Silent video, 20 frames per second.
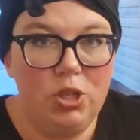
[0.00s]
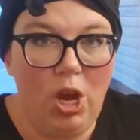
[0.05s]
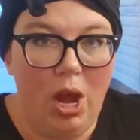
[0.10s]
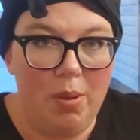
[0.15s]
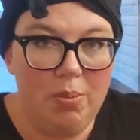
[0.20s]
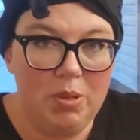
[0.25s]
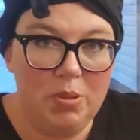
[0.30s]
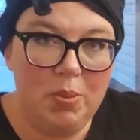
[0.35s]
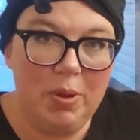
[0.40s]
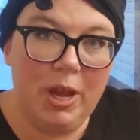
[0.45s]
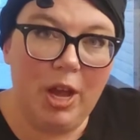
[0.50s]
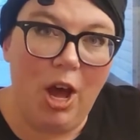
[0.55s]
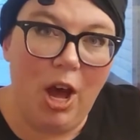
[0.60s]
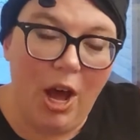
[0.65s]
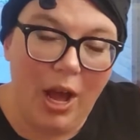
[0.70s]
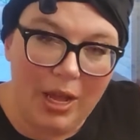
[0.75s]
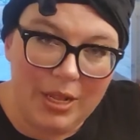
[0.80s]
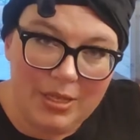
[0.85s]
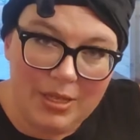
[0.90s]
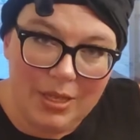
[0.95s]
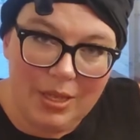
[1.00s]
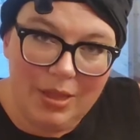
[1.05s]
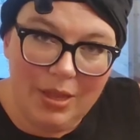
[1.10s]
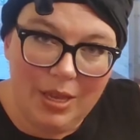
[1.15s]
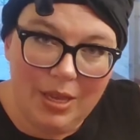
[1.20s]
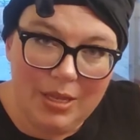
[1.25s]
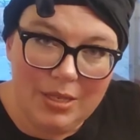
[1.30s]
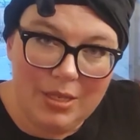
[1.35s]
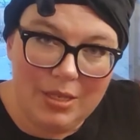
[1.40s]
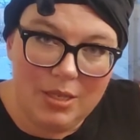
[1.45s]
chopped pecans in
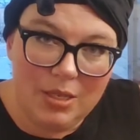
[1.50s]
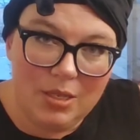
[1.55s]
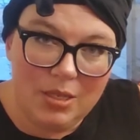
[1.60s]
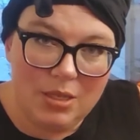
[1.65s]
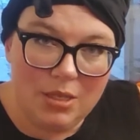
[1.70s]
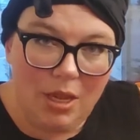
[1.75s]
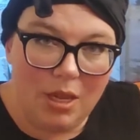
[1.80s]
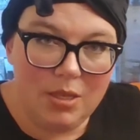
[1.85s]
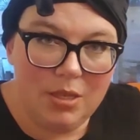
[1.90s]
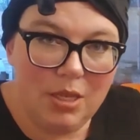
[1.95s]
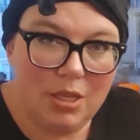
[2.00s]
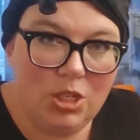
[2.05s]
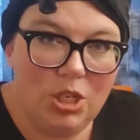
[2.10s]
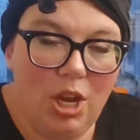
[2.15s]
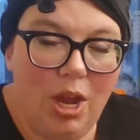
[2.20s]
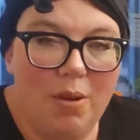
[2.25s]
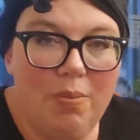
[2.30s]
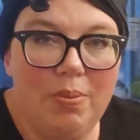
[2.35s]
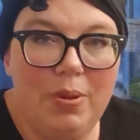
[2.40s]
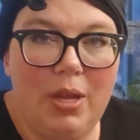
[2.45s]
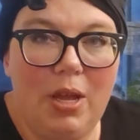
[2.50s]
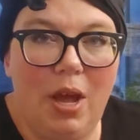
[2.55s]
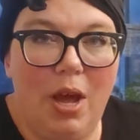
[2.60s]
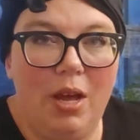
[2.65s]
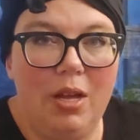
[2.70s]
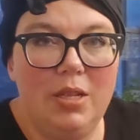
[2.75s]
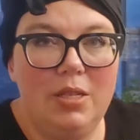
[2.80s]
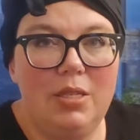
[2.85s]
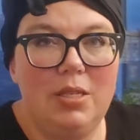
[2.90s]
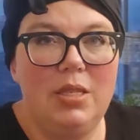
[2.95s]
this, salted chopped
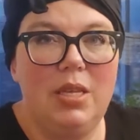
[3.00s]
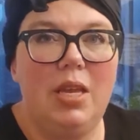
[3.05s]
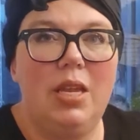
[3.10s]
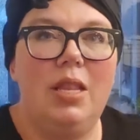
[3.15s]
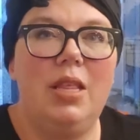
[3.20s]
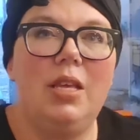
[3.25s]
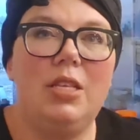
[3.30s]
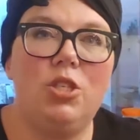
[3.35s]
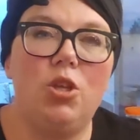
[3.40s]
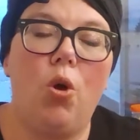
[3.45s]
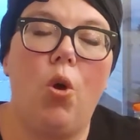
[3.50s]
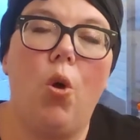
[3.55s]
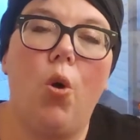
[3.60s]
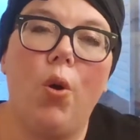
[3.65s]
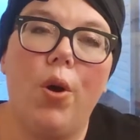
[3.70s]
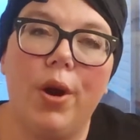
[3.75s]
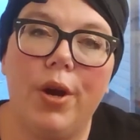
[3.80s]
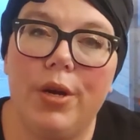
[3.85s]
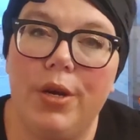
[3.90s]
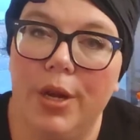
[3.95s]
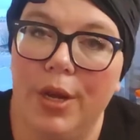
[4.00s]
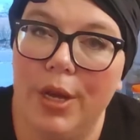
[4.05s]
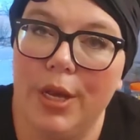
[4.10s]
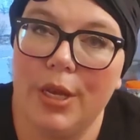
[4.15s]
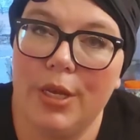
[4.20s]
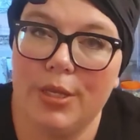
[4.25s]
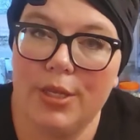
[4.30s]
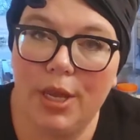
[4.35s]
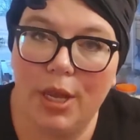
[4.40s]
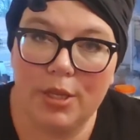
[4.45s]
pecans in this, or
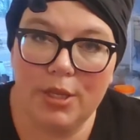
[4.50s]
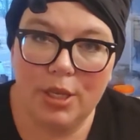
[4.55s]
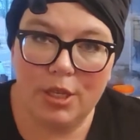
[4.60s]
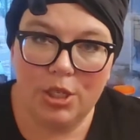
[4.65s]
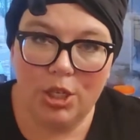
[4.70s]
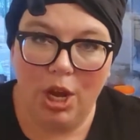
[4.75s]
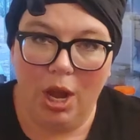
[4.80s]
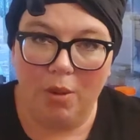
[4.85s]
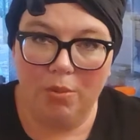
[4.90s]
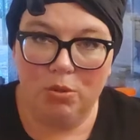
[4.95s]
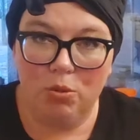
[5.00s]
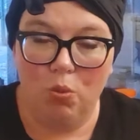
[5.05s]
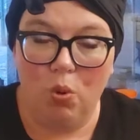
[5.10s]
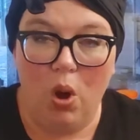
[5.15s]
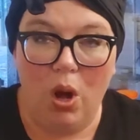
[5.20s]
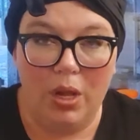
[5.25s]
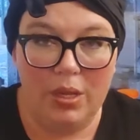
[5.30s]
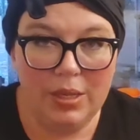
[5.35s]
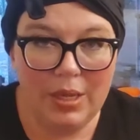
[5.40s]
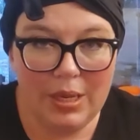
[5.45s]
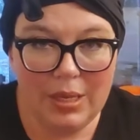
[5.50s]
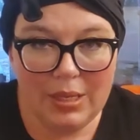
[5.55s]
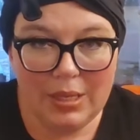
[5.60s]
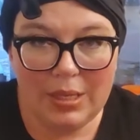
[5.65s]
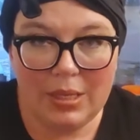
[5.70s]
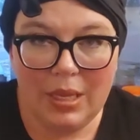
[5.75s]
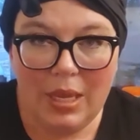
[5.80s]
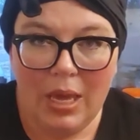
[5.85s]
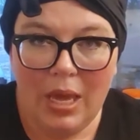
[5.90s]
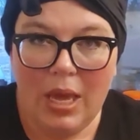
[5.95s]
salted chopped
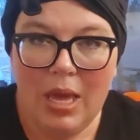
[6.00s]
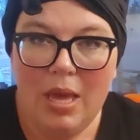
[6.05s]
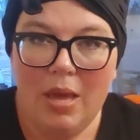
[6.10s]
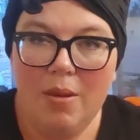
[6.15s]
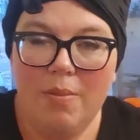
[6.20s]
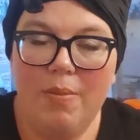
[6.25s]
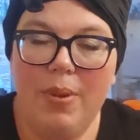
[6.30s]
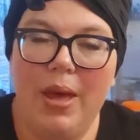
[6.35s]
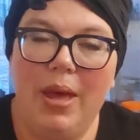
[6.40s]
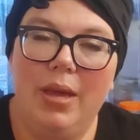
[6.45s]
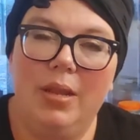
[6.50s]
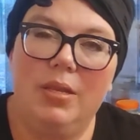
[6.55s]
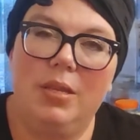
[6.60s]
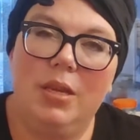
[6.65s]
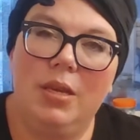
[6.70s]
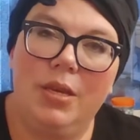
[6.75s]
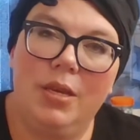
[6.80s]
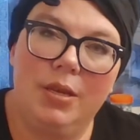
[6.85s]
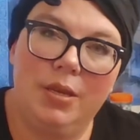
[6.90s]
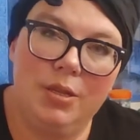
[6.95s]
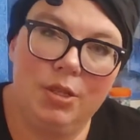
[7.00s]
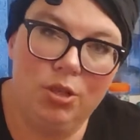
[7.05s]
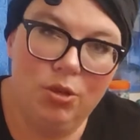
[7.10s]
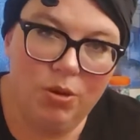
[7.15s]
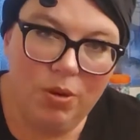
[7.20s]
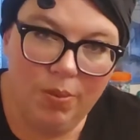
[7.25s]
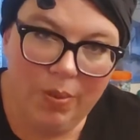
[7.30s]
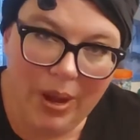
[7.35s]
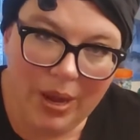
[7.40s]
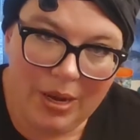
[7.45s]
walnuts, but due
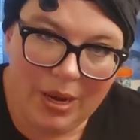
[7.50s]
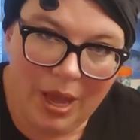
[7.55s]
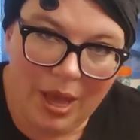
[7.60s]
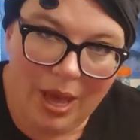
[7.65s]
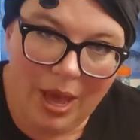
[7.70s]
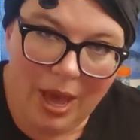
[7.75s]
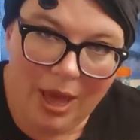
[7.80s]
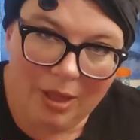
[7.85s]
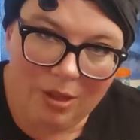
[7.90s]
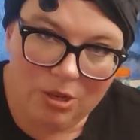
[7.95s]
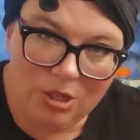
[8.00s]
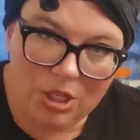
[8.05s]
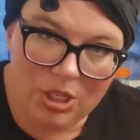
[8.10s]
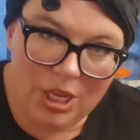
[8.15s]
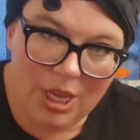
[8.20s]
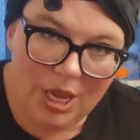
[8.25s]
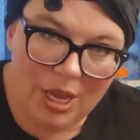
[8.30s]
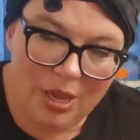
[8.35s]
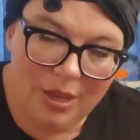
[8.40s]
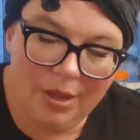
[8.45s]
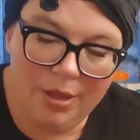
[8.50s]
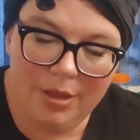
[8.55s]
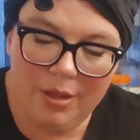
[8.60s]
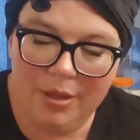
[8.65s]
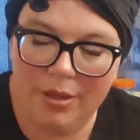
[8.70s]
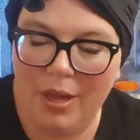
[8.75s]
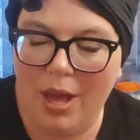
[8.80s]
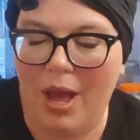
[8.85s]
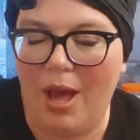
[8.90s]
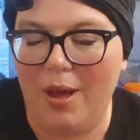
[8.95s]
to my nut allergy,
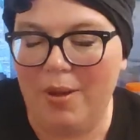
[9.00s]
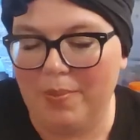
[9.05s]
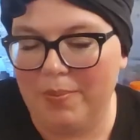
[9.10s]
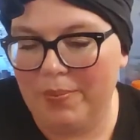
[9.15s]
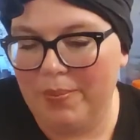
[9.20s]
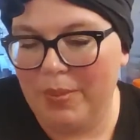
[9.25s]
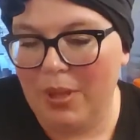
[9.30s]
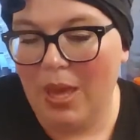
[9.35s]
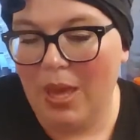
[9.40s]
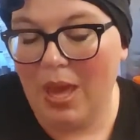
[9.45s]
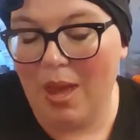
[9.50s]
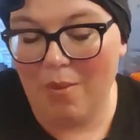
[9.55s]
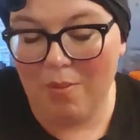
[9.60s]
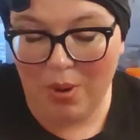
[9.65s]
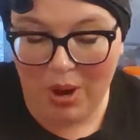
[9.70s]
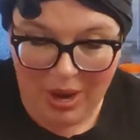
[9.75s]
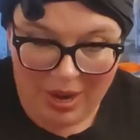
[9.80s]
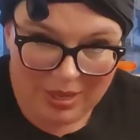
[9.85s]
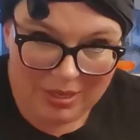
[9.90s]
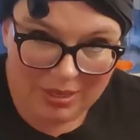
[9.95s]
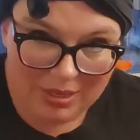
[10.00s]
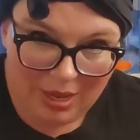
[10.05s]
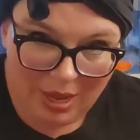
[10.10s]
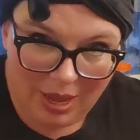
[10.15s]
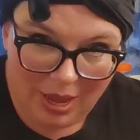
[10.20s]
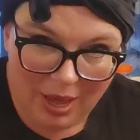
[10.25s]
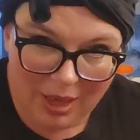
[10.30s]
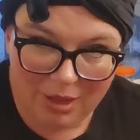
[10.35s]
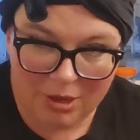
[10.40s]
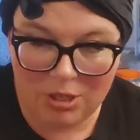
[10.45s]
um, and Brian's
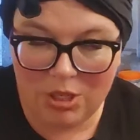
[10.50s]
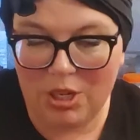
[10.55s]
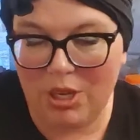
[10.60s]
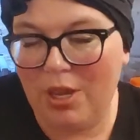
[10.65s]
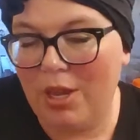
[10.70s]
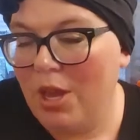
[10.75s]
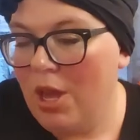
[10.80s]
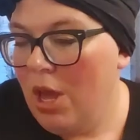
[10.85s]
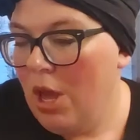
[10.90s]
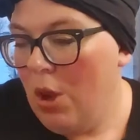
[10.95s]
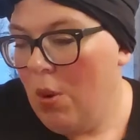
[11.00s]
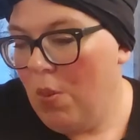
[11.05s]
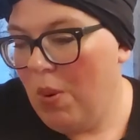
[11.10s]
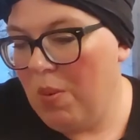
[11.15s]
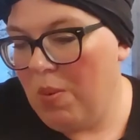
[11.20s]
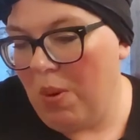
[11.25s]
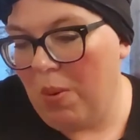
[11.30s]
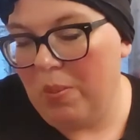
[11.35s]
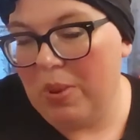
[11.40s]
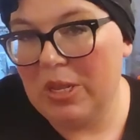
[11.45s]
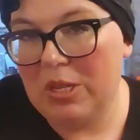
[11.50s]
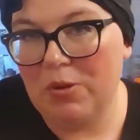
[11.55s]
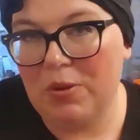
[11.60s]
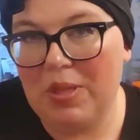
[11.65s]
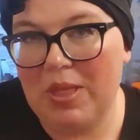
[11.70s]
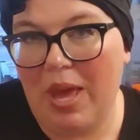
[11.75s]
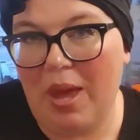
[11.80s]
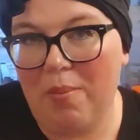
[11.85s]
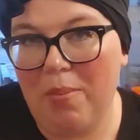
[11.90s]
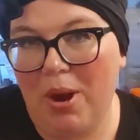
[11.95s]
nut allergy, we won't be
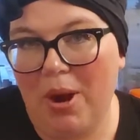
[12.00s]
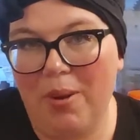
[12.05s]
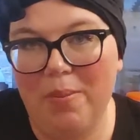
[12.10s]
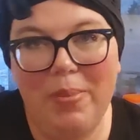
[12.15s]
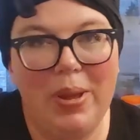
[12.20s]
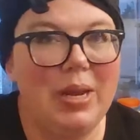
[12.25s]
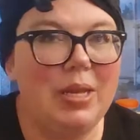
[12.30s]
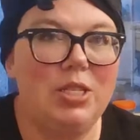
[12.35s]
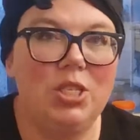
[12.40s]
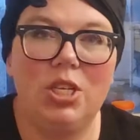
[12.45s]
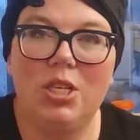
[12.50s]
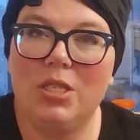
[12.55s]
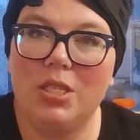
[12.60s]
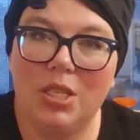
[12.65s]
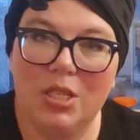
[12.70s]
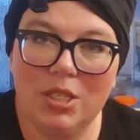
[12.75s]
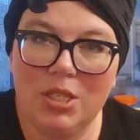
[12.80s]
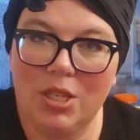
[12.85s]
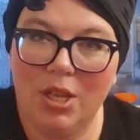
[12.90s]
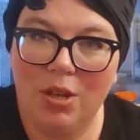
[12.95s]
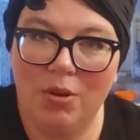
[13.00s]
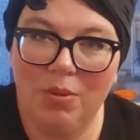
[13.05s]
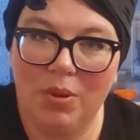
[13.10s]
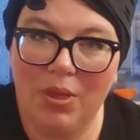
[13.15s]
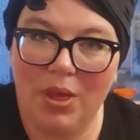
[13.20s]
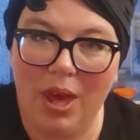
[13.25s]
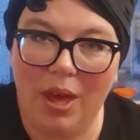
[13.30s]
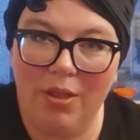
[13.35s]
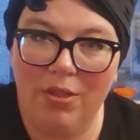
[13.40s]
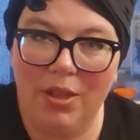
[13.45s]
doing that part. But it's just as good
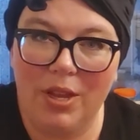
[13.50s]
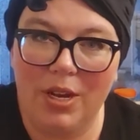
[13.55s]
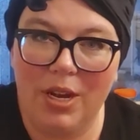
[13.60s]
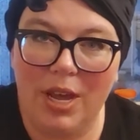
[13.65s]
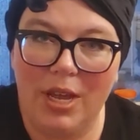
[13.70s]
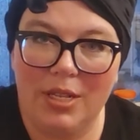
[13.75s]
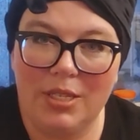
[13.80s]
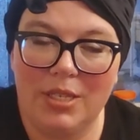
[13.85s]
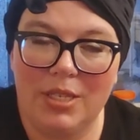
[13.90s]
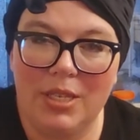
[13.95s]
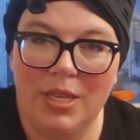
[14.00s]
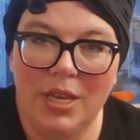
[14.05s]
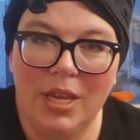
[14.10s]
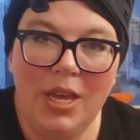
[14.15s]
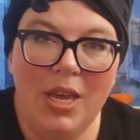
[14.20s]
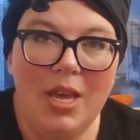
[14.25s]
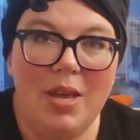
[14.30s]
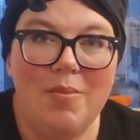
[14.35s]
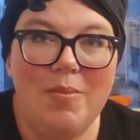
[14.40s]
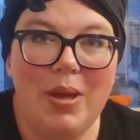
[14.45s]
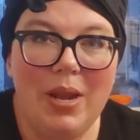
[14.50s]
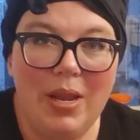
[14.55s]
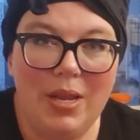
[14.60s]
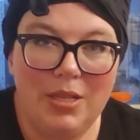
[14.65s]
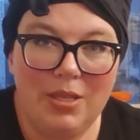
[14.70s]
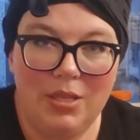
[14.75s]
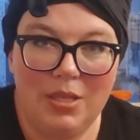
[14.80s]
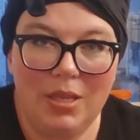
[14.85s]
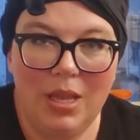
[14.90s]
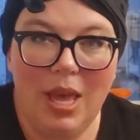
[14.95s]
without the nuts, but
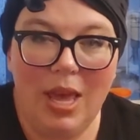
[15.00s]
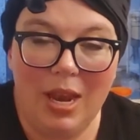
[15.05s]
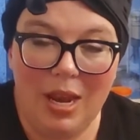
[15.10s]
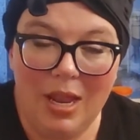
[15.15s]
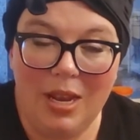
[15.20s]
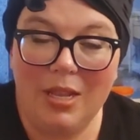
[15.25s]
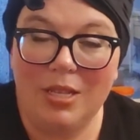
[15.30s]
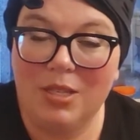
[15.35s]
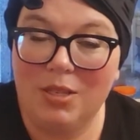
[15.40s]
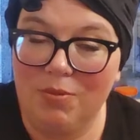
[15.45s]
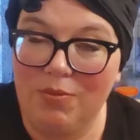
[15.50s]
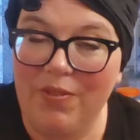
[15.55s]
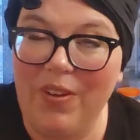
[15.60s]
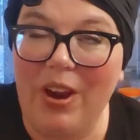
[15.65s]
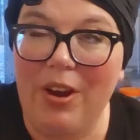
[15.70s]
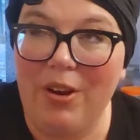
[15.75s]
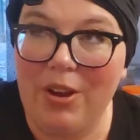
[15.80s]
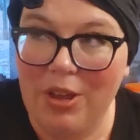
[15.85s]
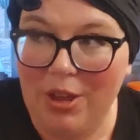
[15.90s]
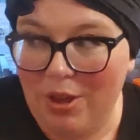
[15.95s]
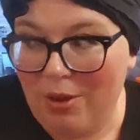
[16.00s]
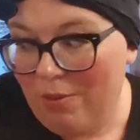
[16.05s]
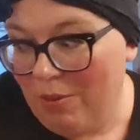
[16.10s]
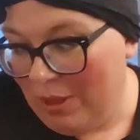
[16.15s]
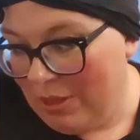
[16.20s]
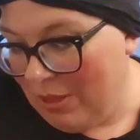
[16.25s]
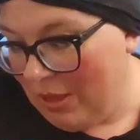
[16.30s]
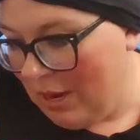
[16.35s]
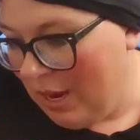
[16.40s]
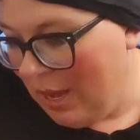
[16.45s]
it's, and it's very good with the